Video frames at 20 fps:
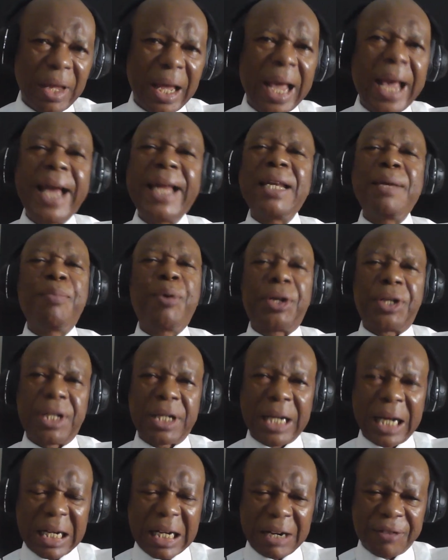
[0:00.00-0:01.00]
Anybody
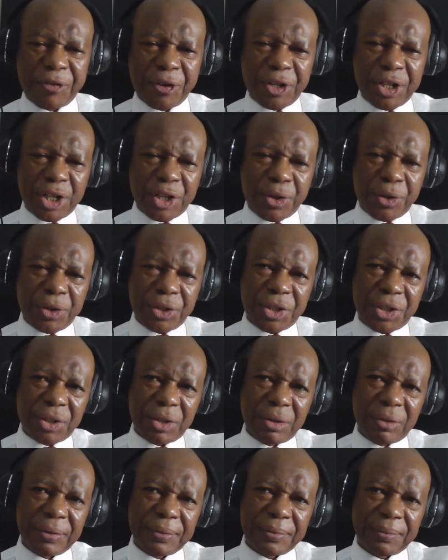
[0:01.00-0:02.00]
can afford a coach.
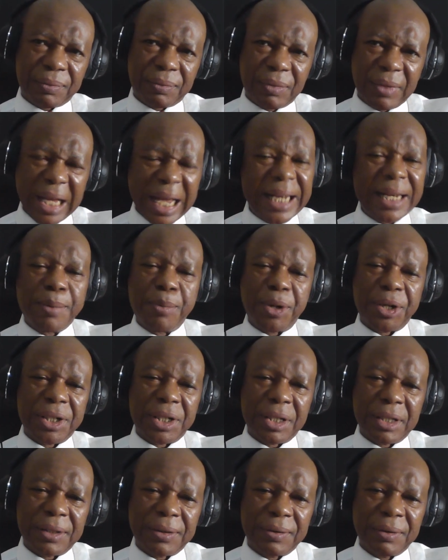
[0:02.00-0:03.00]
Anybody.
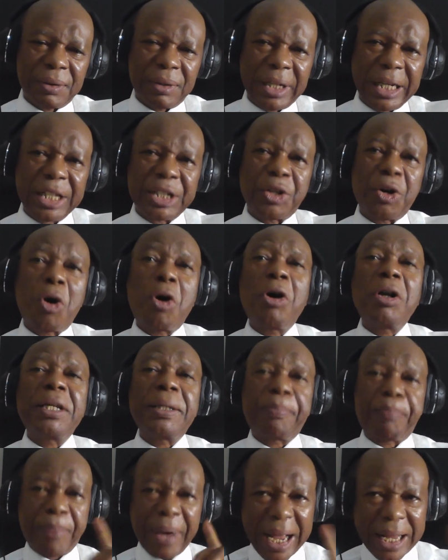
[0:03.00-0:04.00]
It all
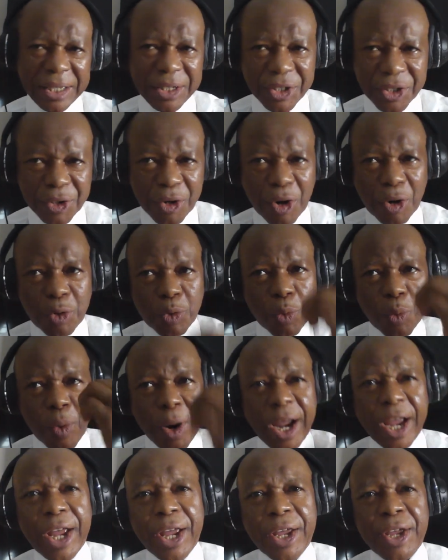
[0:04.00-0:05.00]
depends on
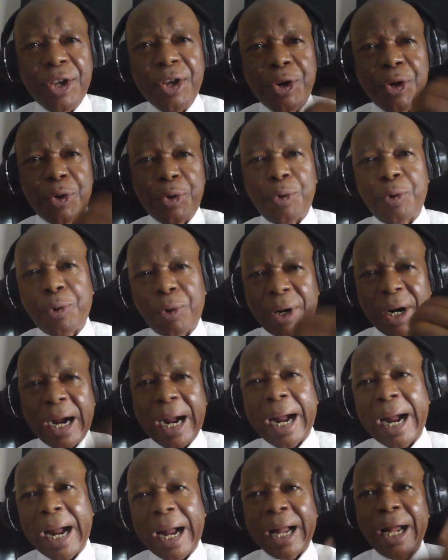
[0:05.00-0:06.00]
where you
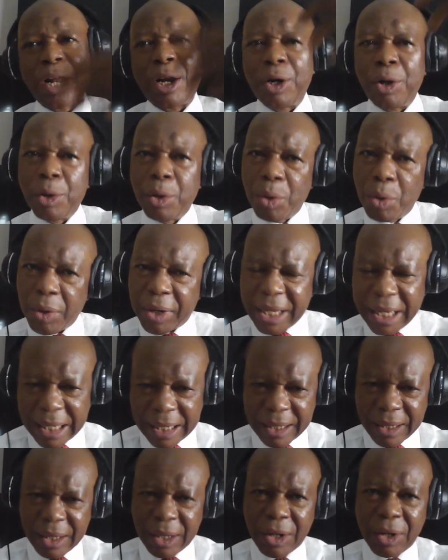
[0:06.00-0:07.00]
are looking.
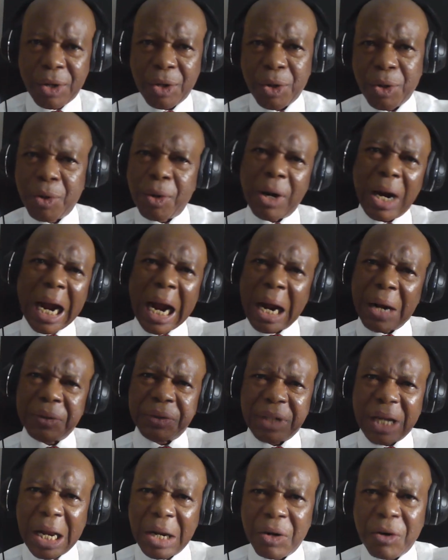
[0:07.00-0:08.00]
Go
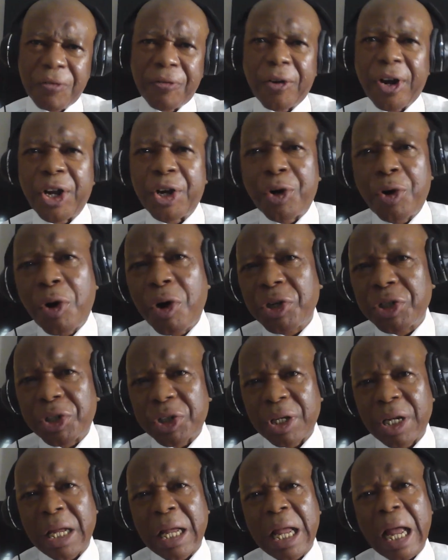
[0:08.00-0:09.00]
out and look for a coach,
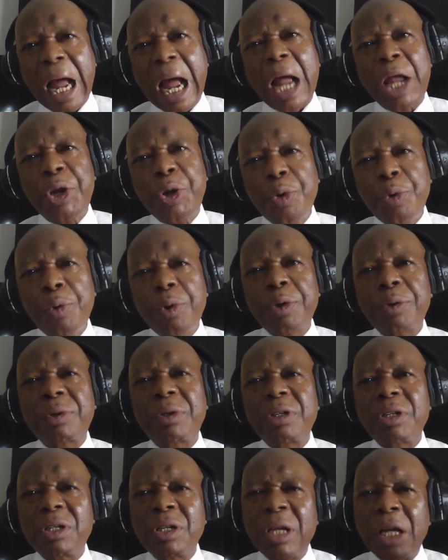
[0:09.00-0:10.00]
and you
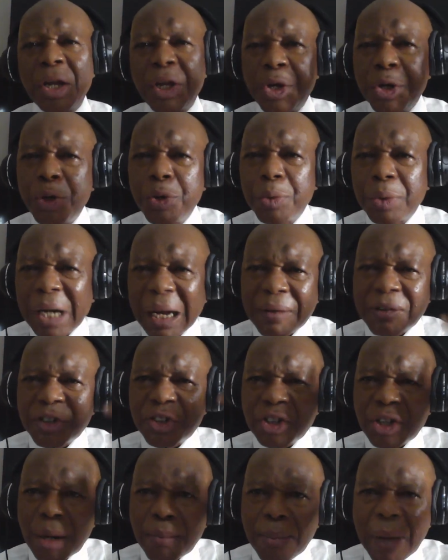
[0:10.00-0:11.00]
would have
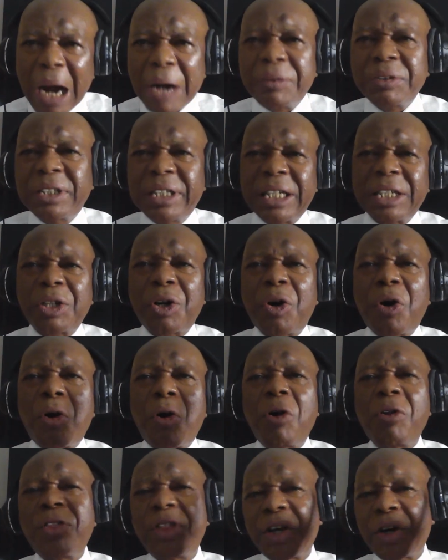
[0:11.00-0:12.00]
surmounted
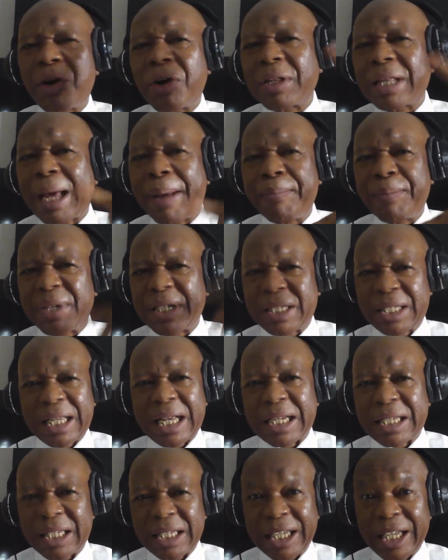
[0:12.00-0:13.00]
all the other
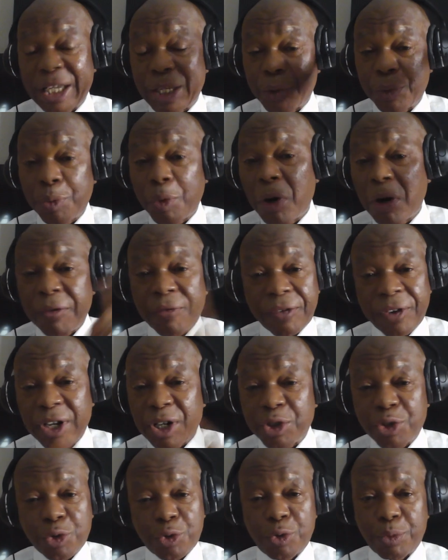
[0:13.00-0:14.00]
mistakes in one fell
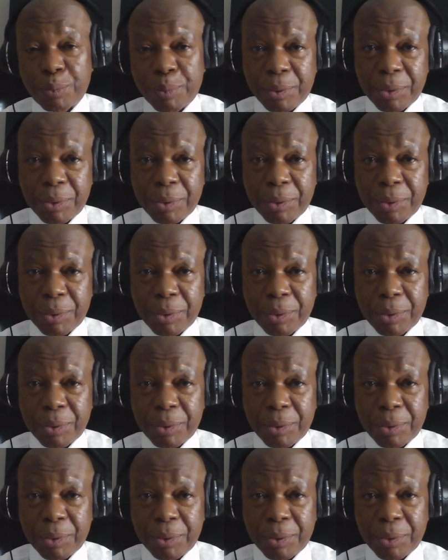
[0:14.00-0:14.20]
swoop.